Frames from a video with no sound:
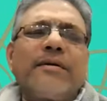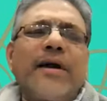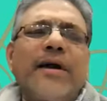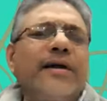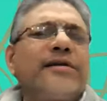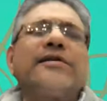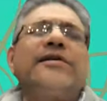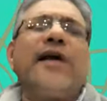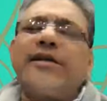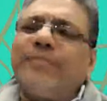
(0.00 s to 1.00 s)
And he
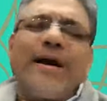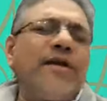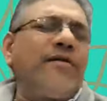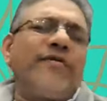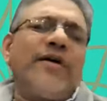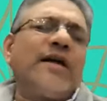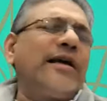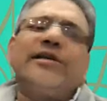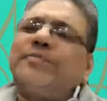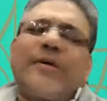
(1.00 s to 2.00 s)
says, Yes, my dear father,
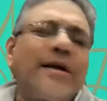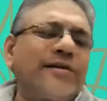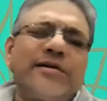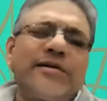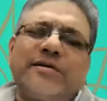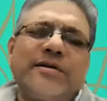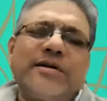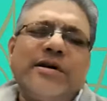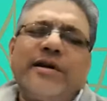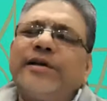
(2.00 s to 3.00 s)
he's present
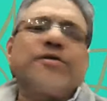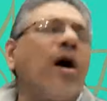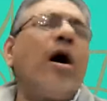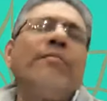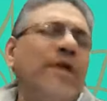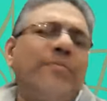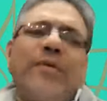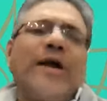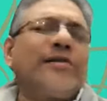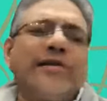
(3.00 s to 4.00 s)
He's
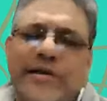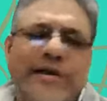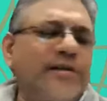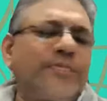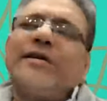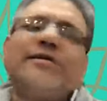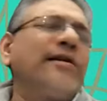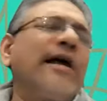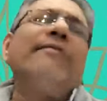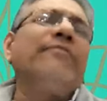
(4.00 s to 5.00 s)
omnipresent, He's
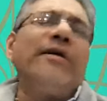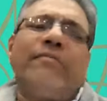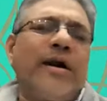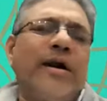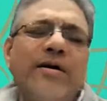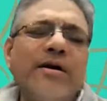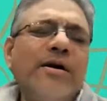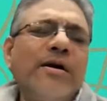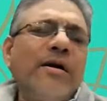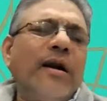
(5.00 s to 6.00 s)
present everywhere.
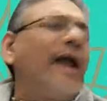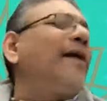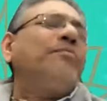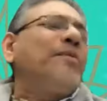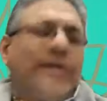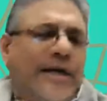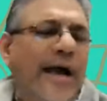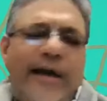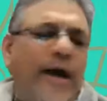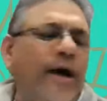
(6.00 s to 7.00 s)
Let me
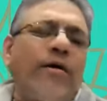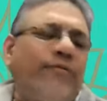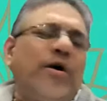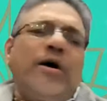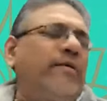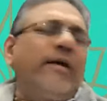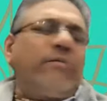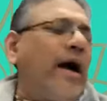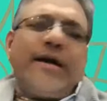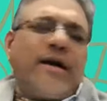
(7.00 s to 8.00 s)
take care of your Hari
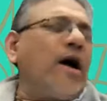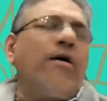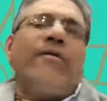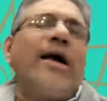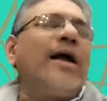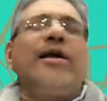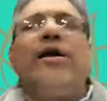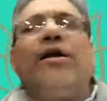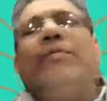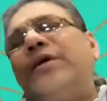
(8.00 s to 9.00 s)
right now. And
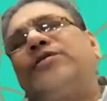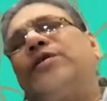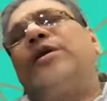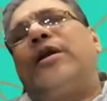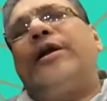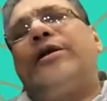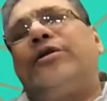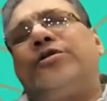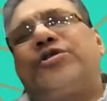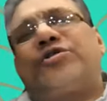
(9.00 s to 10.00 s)
he immediately
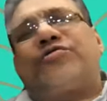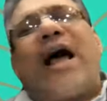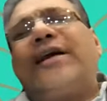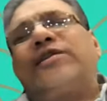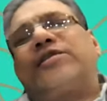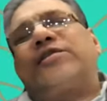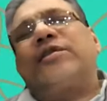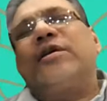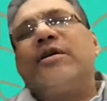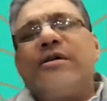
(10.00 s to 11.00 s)

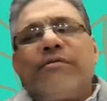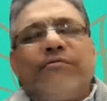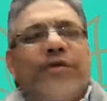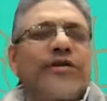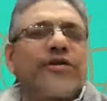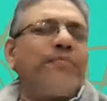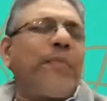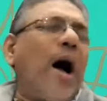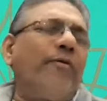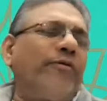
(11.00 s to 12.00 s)
strikes with his
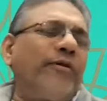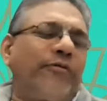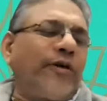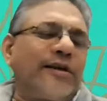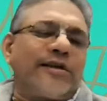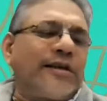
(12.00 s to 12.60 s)
powerful fist.